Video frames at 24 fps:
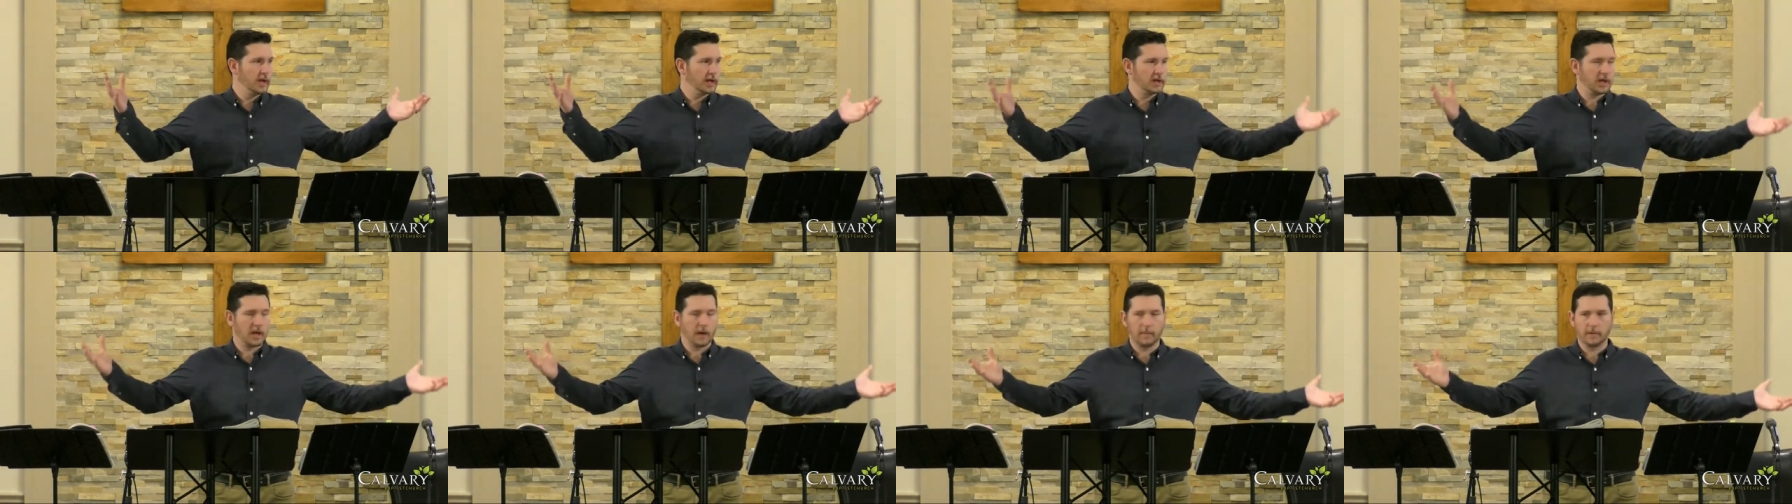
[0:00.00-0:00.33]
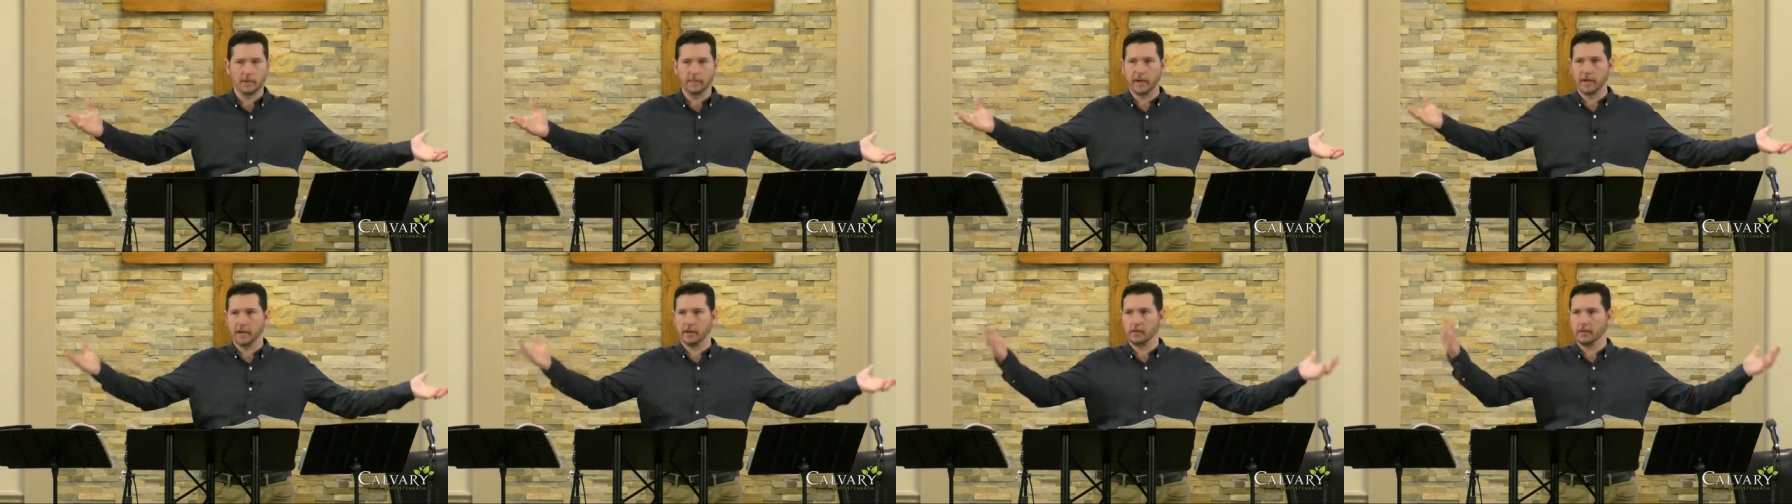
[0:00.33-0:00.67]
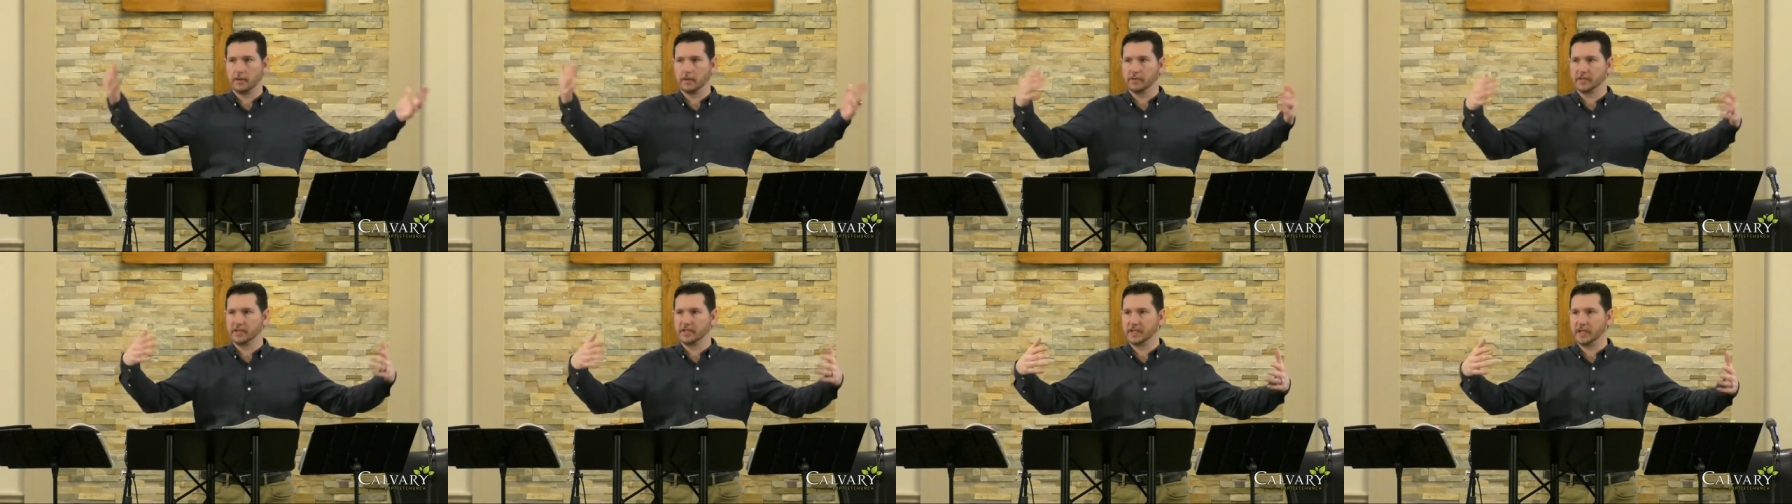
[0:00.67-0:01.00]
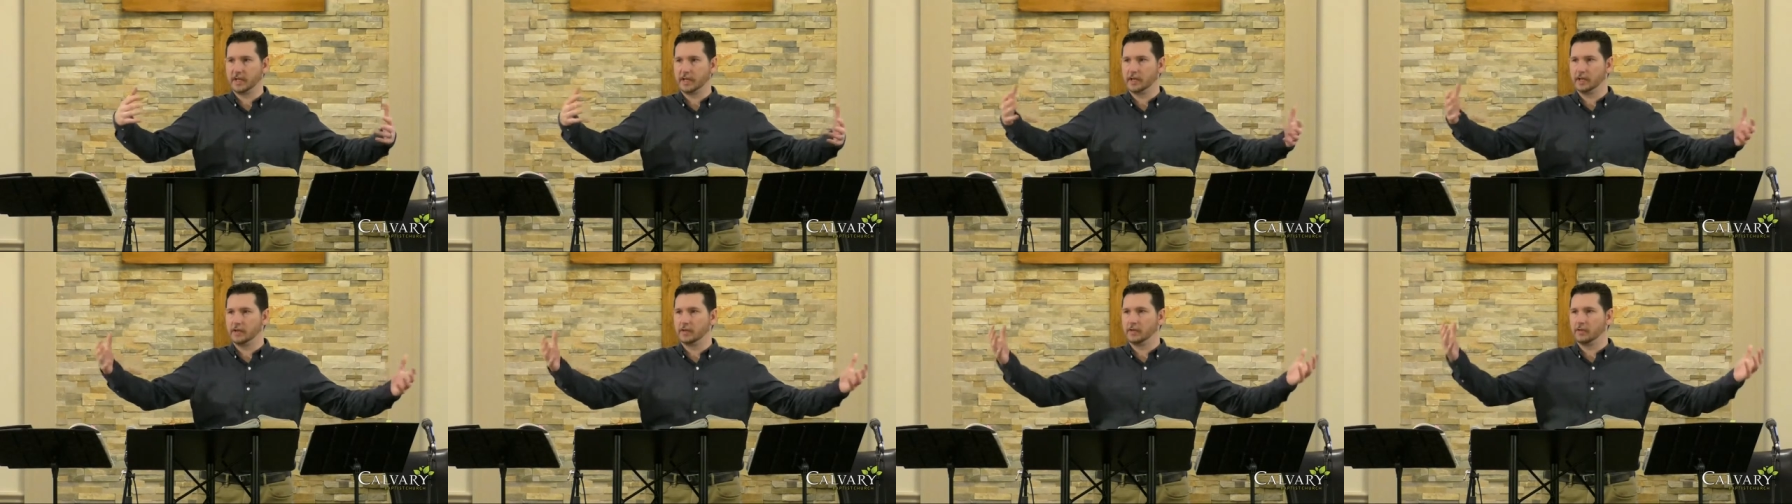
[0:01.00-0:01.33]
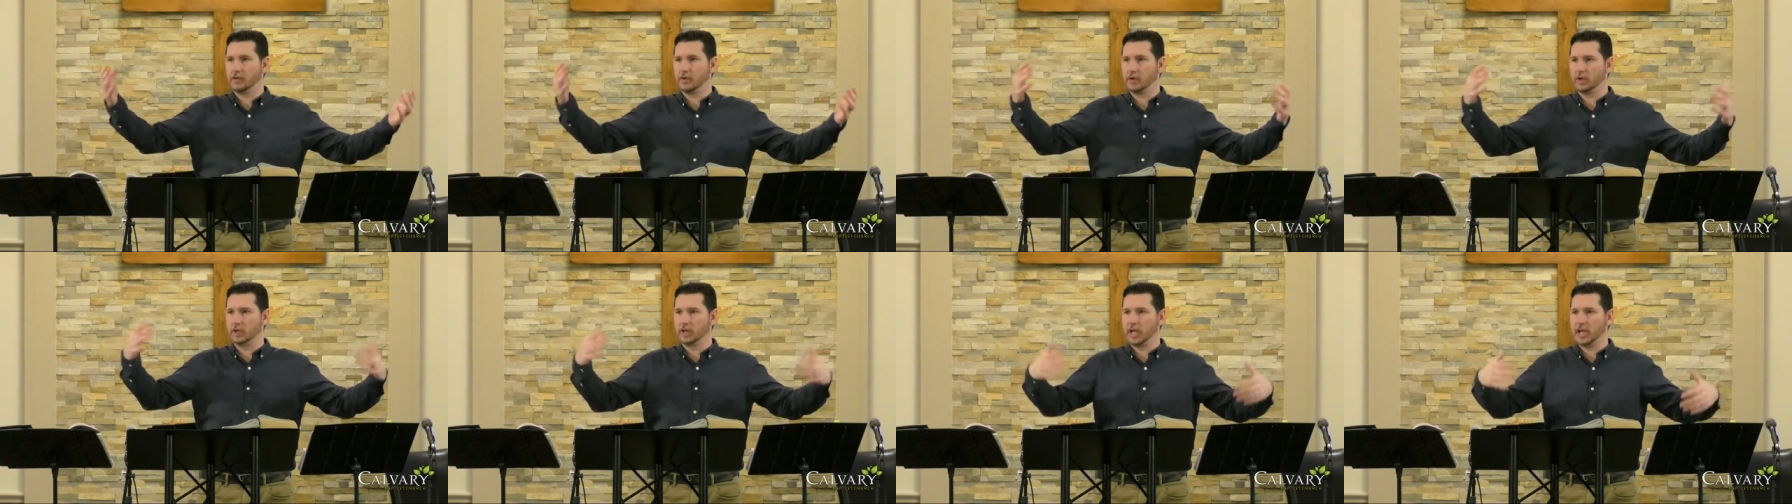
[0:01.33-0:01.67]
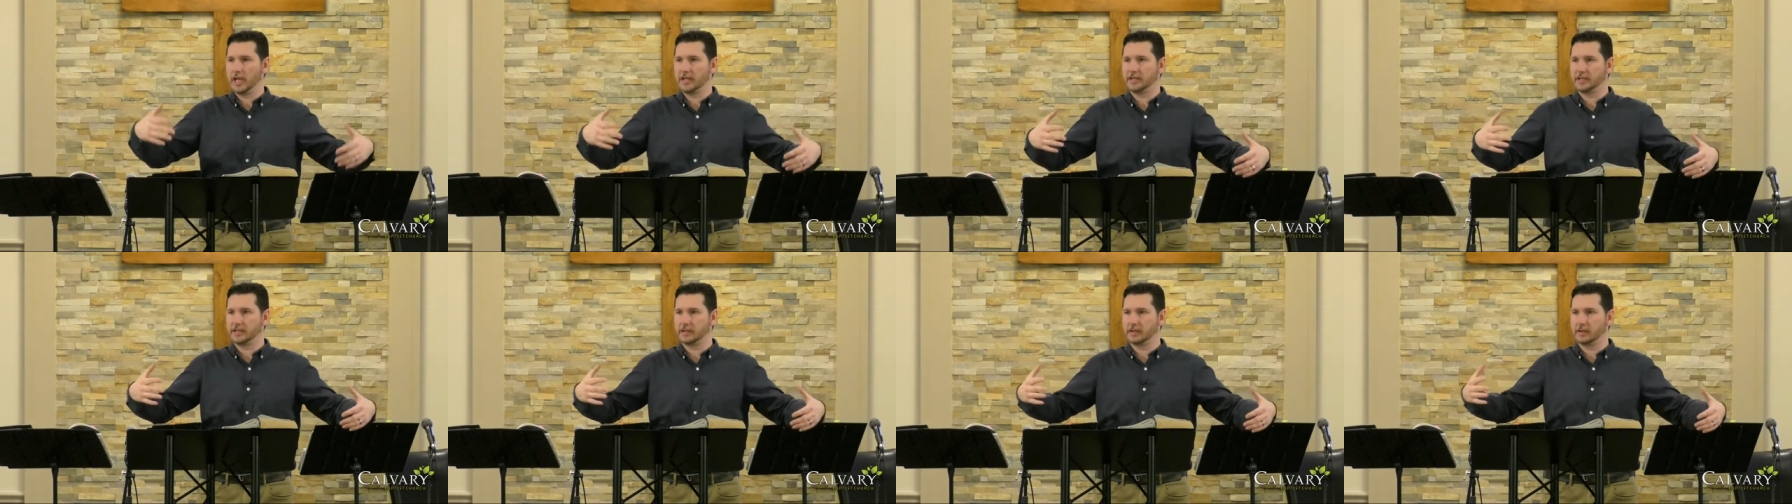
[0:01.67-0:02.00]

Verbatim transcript: encumbered by their own sin and their own lust